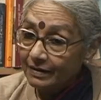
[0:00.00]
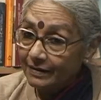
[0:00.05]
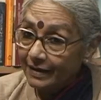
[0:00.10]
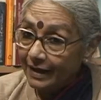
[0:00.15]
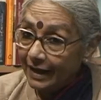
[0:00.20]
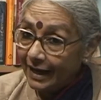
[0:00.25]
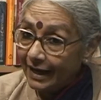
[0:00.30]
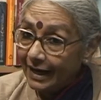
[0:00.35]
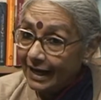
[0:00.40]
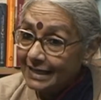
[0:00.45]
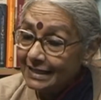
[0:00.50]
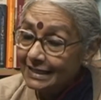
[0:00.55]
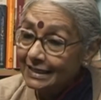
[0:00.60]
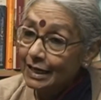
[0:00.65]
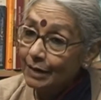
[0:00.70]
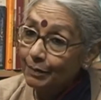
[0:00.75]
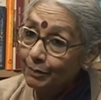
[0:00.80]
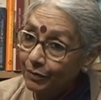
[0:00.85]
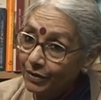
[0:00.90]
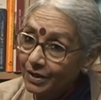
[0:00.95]
there I
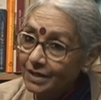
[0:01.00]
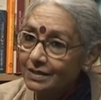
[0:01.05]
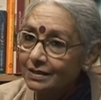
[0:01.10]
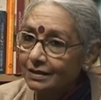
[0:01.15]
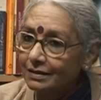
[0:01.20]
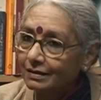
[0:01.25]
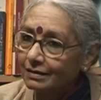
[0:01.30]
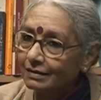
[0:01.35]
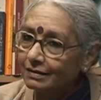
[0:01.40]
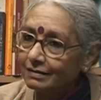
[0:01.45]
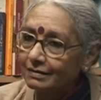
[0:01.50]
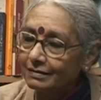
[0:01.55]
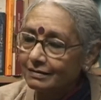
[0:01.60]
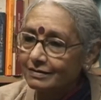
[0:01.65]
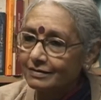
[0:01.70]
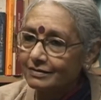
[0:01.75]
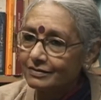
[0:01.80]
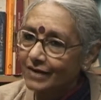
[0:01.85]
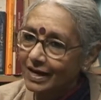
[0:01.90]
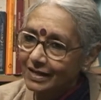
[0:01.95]
see a political
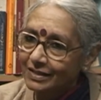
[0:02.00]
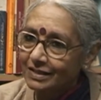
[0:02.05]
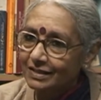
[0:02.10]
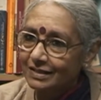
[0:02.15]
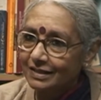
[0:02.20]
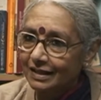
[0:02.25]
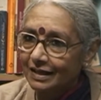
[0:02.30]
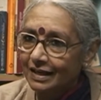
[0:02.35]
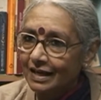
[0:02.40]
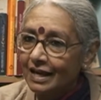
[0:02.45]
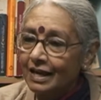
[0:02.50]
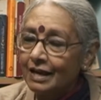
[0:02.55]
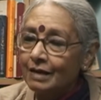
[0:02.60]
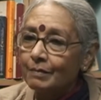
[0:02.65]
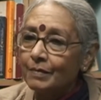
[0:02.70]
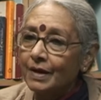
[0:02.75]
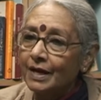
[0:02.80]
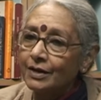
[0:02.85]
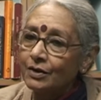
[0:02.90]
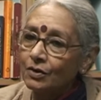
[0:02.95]
strategy.
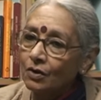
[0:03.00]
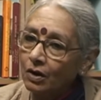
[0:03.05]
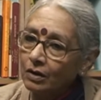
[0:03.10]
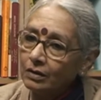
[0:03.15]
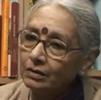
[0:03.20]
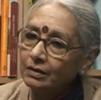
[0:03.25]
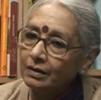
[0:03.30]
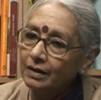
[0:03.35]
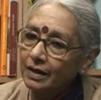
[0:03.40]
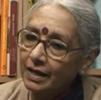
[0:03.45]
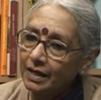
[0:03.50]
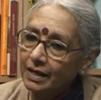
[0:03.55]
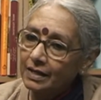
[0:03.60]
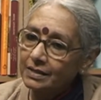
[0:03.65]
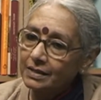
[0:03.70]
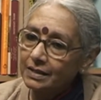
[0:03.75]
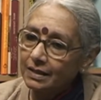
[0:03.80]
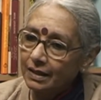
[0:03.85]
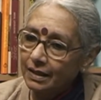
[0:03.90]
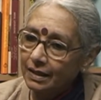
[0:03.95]
By not
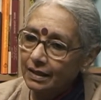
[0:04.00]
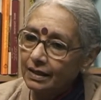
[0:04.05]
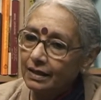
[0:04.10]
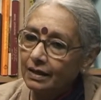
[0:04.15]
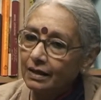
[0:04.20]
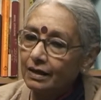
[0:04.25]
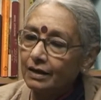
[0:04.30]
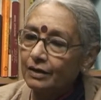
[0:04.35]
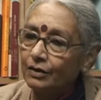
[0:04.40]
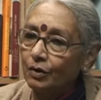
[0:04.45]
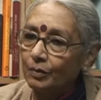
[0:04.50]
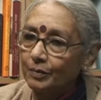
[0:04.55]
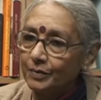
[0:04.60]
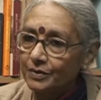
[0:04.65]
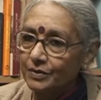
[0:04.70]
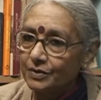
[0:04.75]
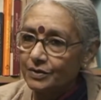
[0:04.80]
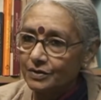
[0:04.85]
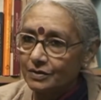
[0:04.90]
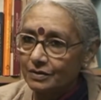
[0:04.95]
creating an
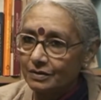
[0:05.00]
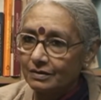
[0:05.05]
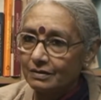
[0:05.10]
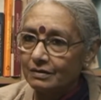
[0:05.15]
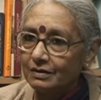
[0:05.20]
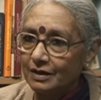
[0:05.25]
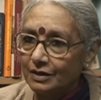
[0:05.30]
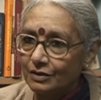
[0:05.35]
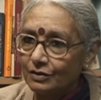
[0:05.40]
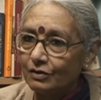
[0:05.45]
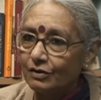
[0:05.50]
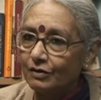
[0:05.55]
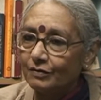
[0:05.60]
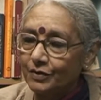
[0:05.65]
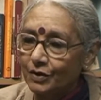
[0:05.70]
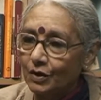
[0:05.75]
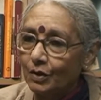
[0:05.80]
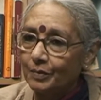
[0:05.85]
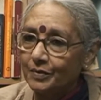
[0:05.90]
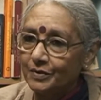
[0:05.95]
opposition, leader of
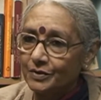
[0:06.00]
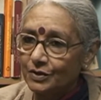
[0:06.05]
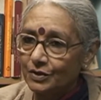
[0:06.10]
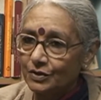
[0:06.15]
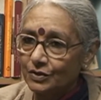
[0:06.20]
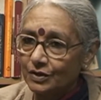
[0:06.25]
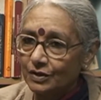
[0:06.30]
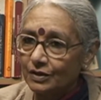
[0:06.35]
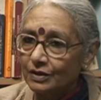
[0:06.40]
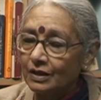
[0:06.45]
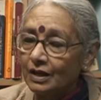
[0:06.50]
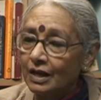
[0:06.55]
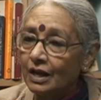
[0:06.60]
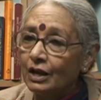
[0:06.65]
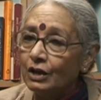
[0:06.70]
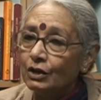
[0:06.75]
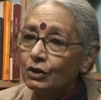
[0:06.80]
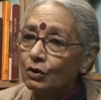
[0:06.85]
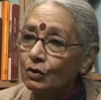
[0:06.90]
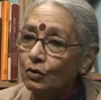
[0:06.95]
the opposition,
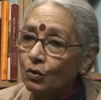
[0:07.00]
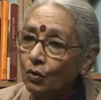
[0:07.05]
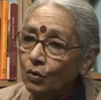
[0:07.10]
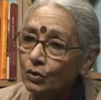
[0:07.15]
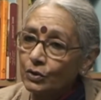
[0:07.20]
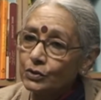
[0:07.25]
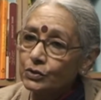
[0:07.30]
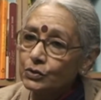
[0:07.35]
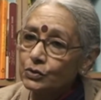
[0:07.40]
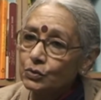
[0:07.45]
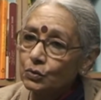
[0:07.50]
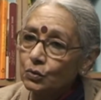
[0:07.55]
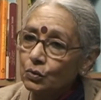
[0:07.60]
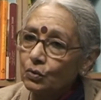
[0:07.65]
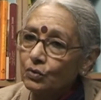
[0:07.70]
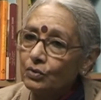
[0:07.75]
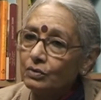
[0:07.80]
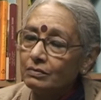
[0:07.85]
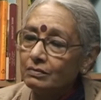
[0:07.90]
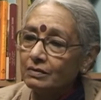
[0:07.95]
you are
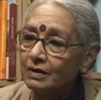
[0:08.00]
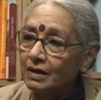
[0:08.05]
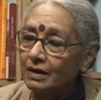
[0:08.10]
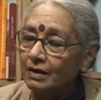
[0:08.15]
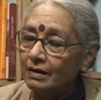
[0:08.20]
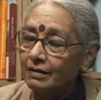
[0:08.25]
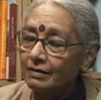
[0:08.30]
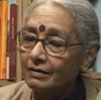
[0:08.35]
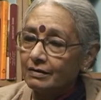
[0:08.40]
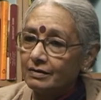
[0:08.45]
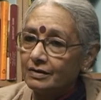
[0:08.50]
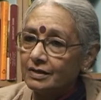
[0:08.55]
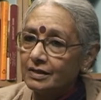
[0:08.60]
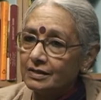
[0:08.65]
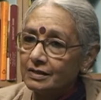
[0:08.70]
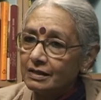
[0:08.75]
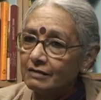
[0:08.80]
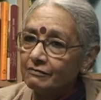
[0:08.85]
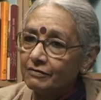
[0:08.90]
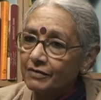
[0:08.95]
also
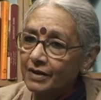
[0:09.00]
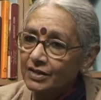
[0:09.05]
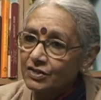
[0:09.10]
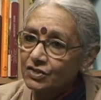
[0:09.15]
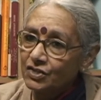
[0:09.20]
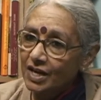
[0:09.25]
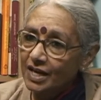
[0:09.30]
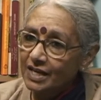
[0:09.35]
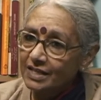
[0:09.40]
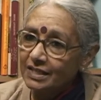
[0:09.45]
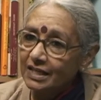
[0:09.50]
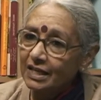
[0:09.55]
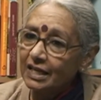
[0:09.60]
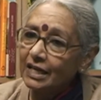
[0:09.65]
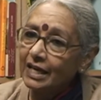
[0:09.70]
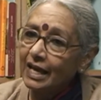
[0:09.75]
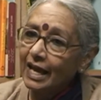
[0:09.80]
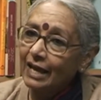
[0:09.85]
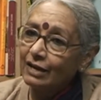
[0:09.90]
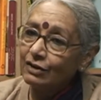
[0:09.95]

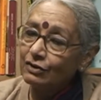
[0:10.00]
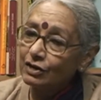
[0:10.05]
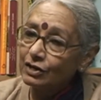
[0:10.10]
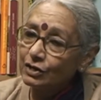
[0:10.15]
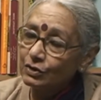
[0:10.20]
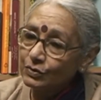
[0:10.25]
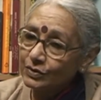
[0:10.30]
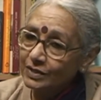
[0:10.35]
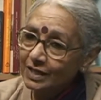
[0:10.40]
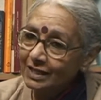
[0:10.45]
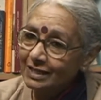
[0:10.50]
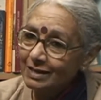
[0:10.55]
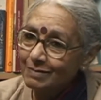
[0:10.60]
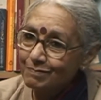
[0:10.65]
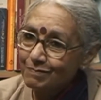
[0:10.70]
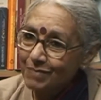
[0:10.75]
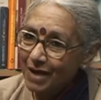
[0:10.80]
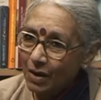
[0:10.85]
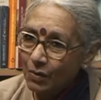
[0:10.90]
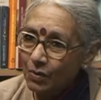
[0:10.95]
disenfranchising and reducing the
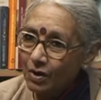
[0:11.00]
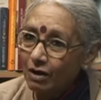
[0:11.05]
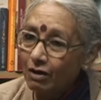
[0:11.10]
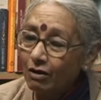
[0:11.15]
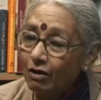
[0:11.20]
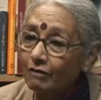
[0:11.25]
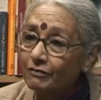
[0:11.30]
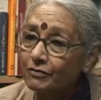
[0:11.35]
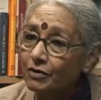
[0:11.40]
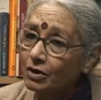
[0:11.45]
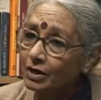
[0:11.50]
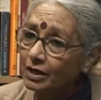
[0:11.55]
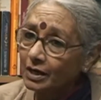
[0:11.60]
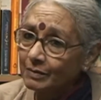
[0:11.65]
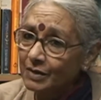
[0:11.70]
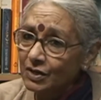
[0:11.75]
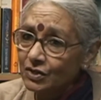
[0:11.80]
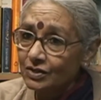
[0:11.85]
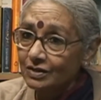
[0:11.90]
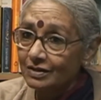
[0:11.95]
power of your
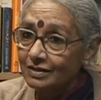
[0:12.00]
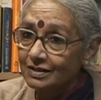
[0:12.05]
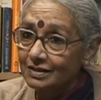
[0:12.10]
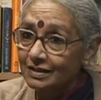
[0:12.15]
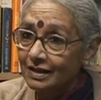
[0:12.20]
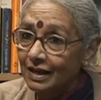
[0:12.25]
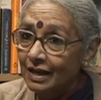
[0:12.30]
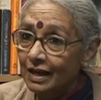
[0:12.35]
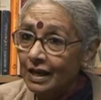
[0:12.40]
commissions.